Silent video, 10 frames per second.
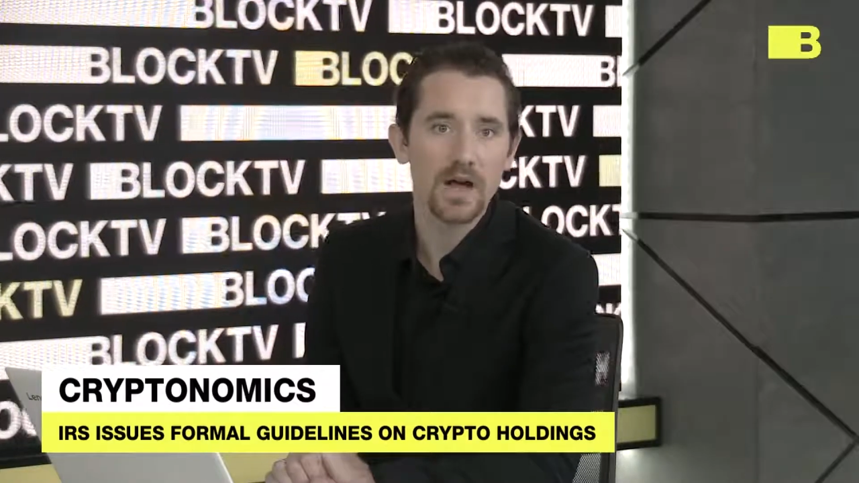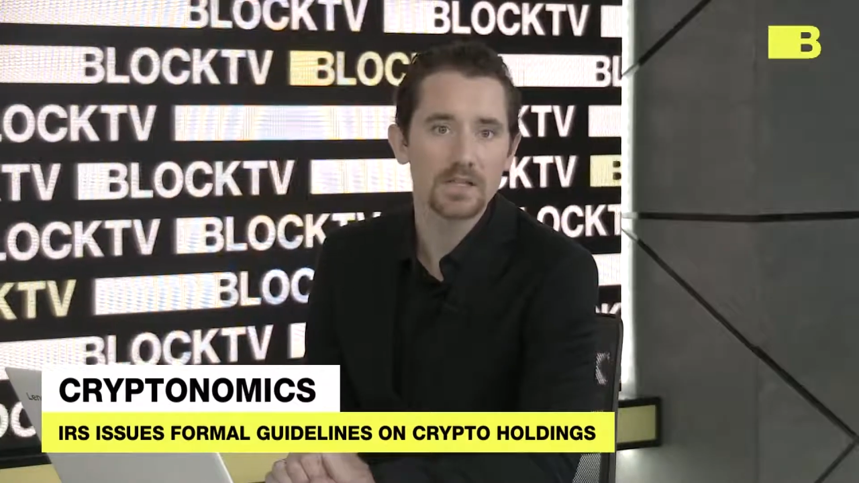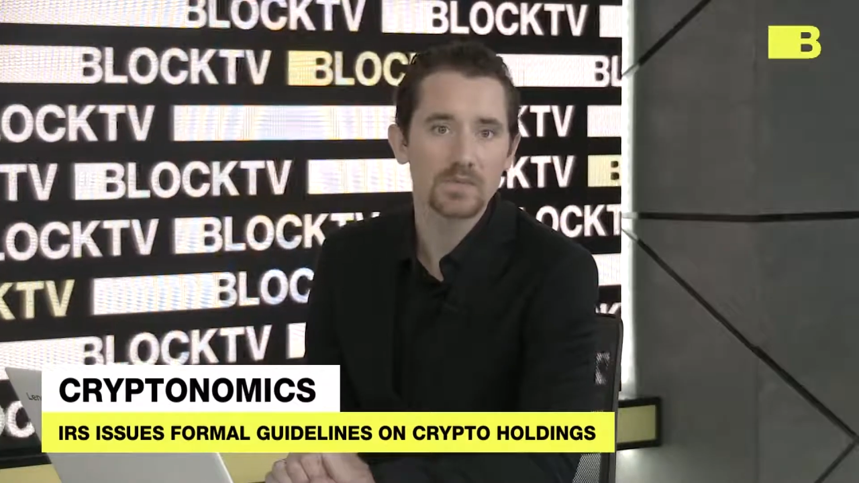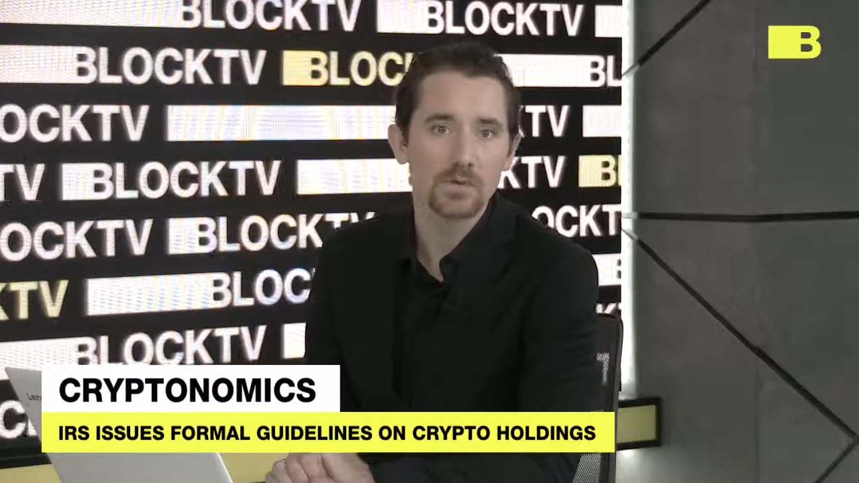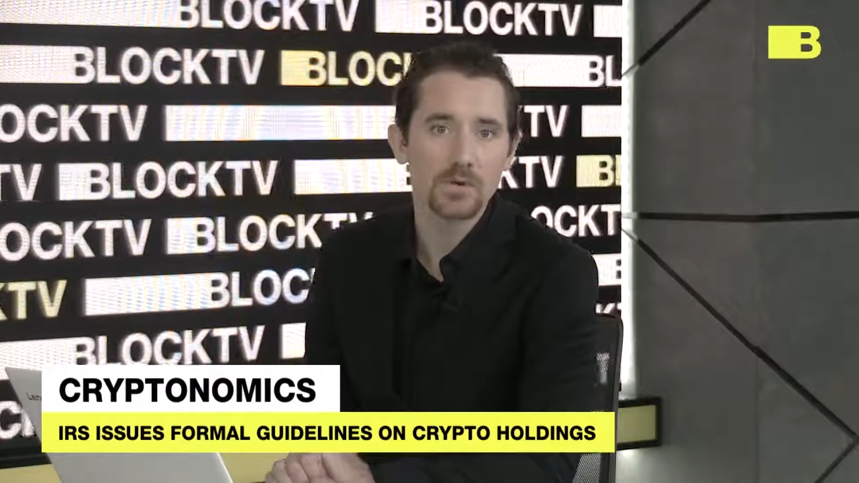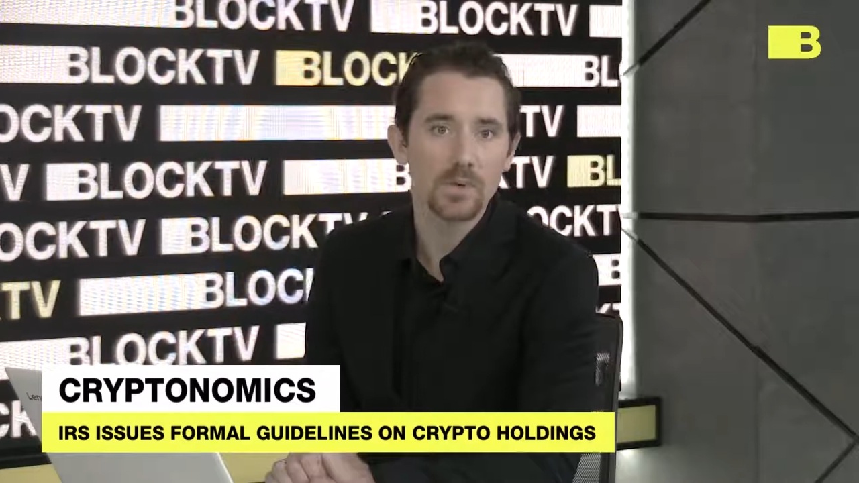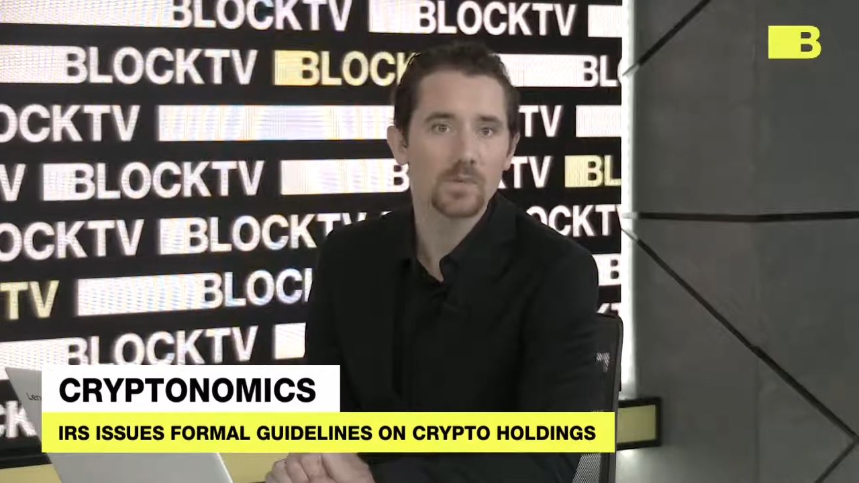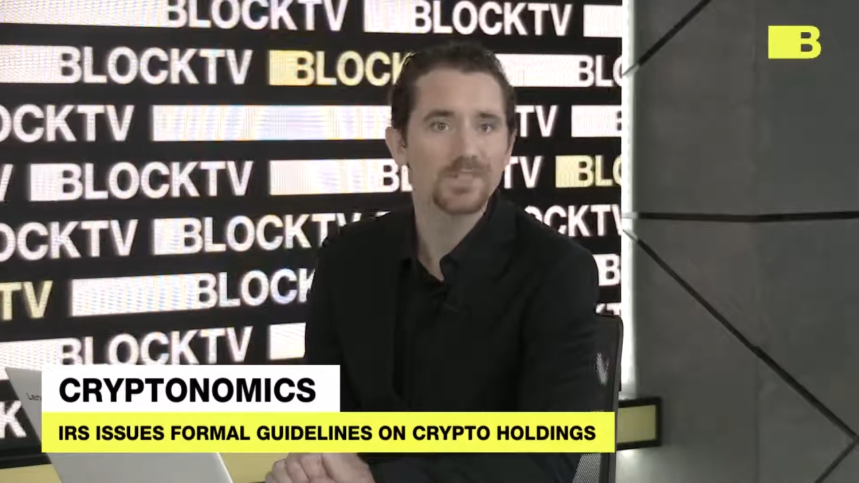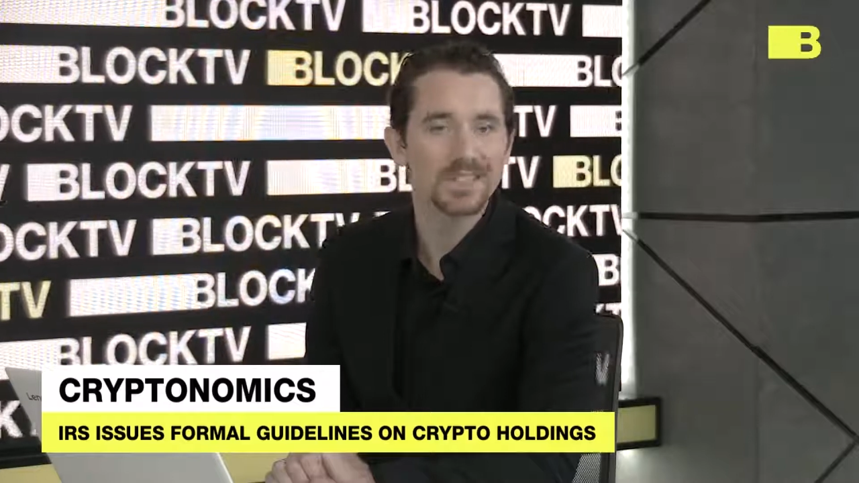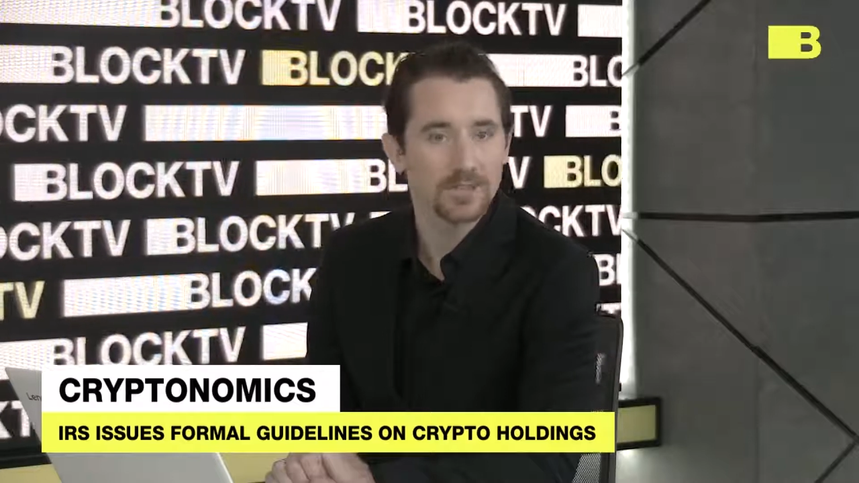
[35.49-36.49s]
asked for it but
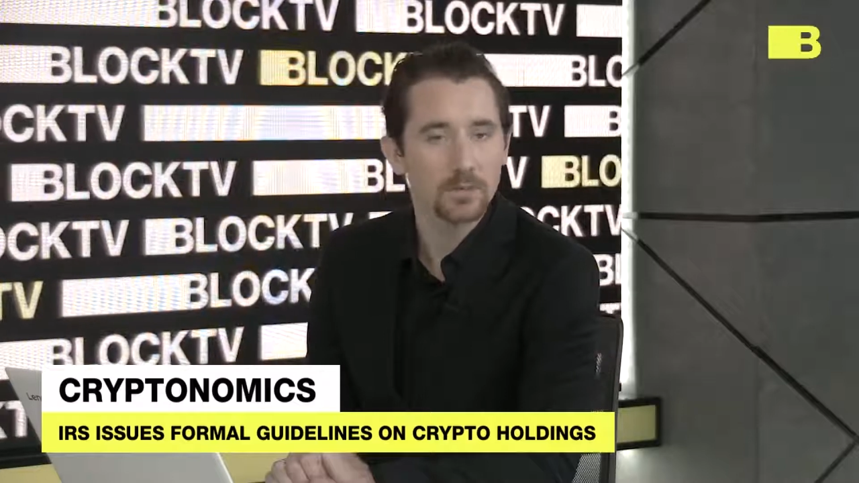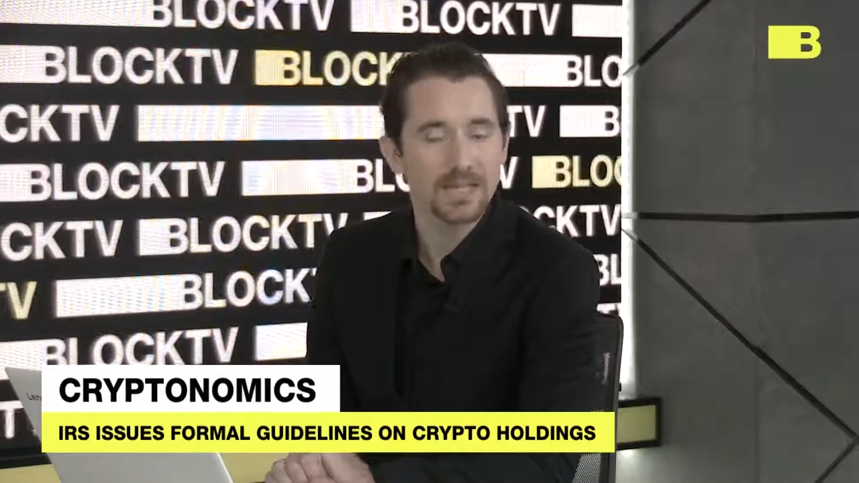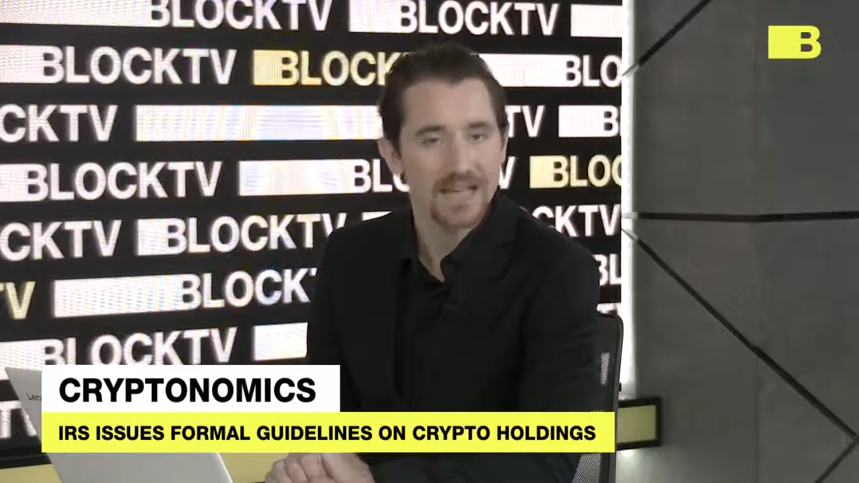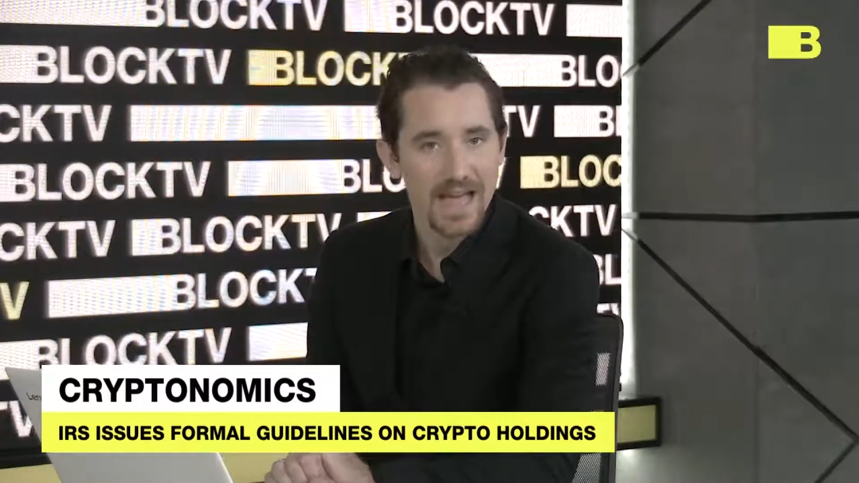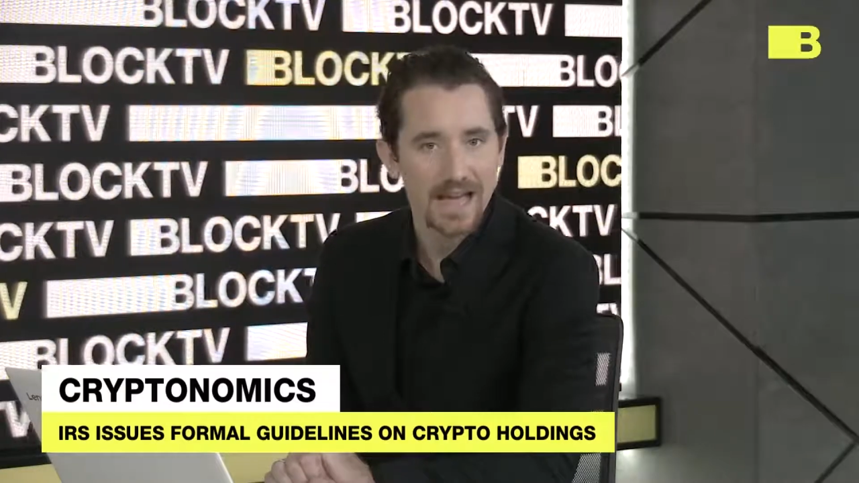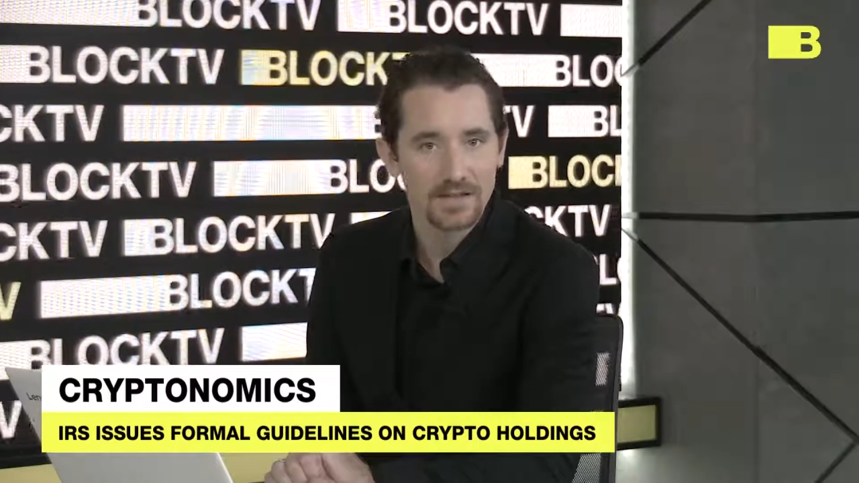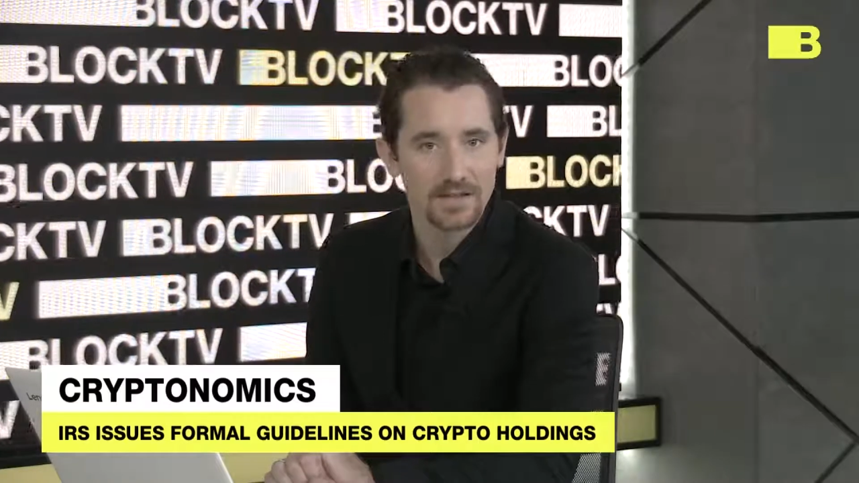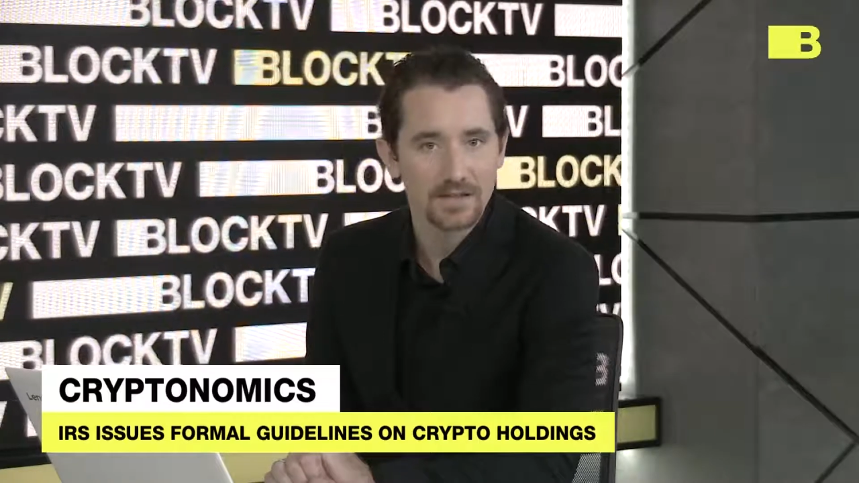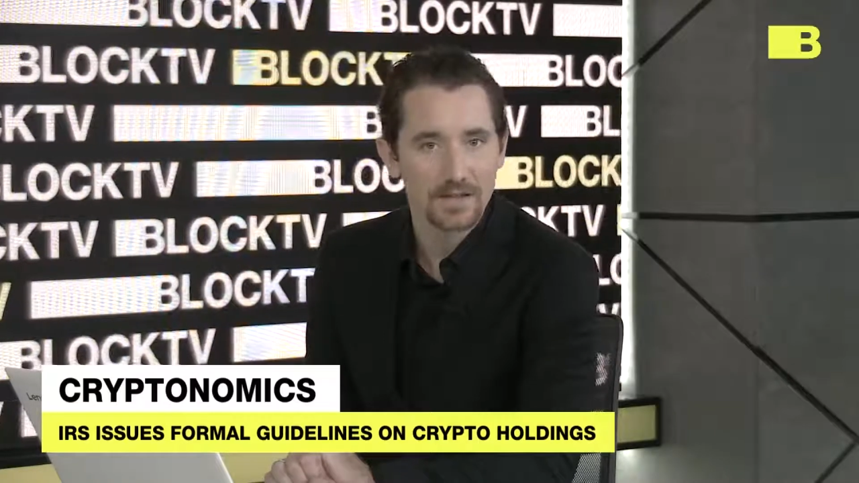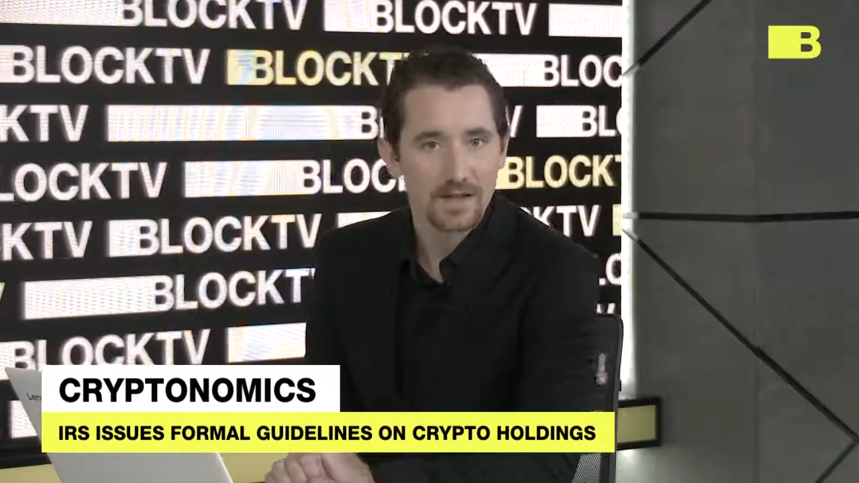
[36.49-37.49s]
will still be taxed.